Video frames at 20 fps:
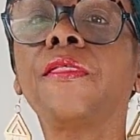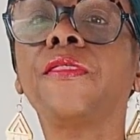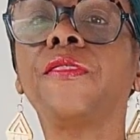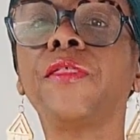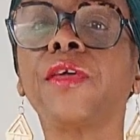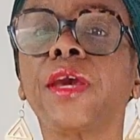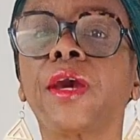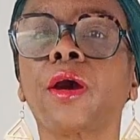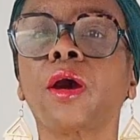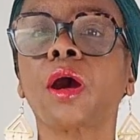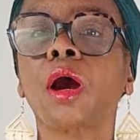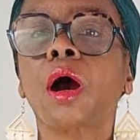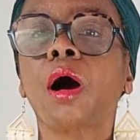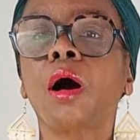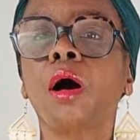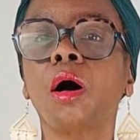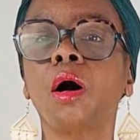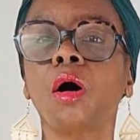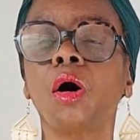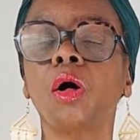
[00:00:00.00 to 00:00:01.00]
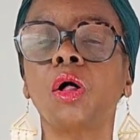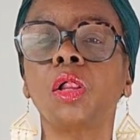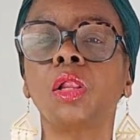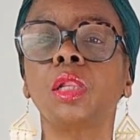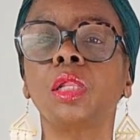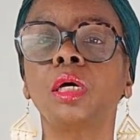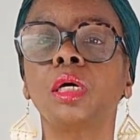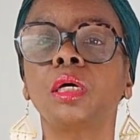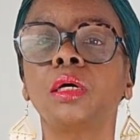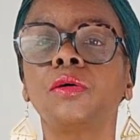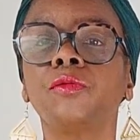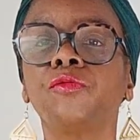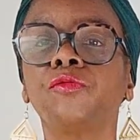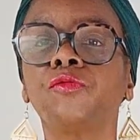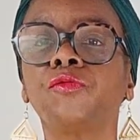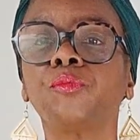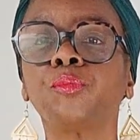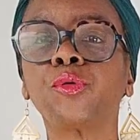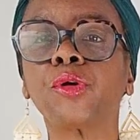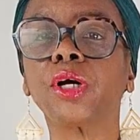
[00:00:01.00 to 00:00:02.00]
They are all
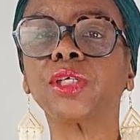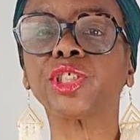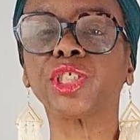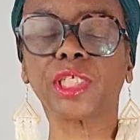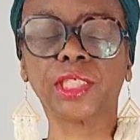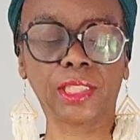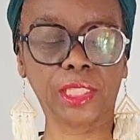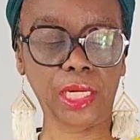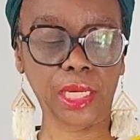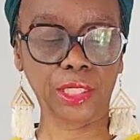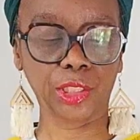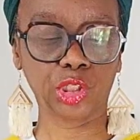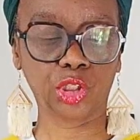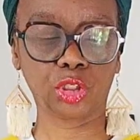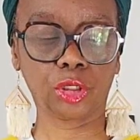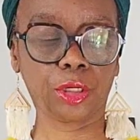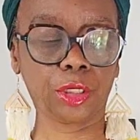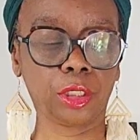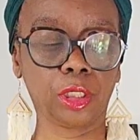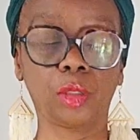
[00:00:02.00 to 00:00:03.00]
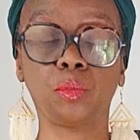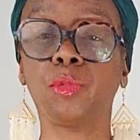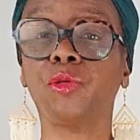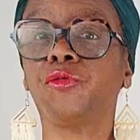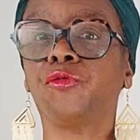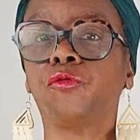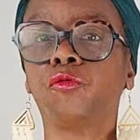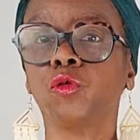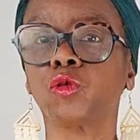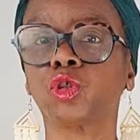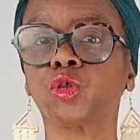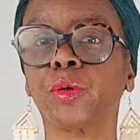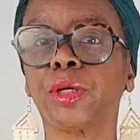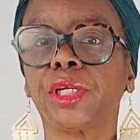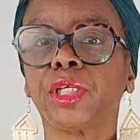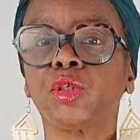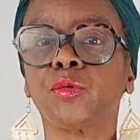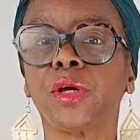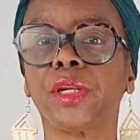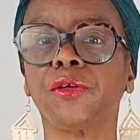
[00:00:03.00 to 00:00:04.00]
projects that I started before
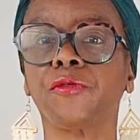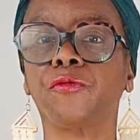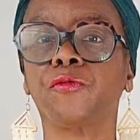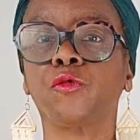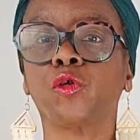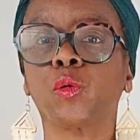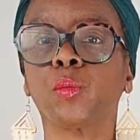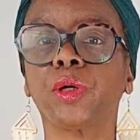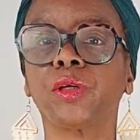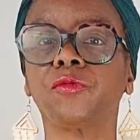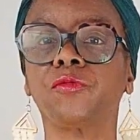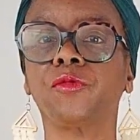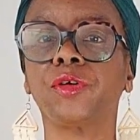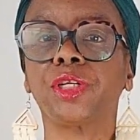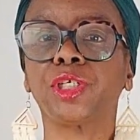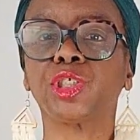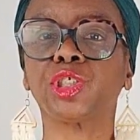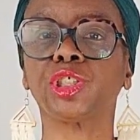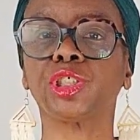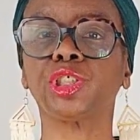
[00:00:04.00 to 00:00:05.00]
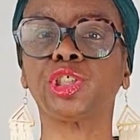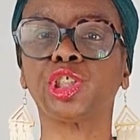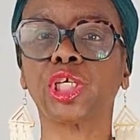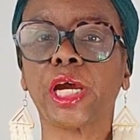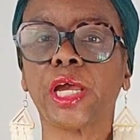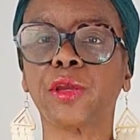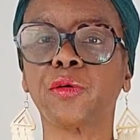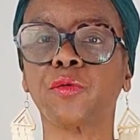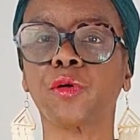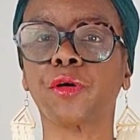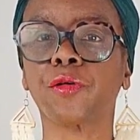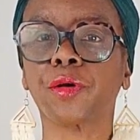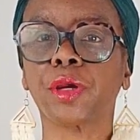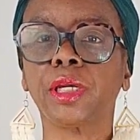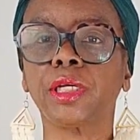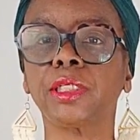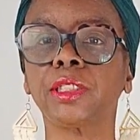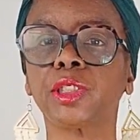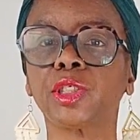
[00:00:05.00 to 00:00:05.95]
2024 but finished in January.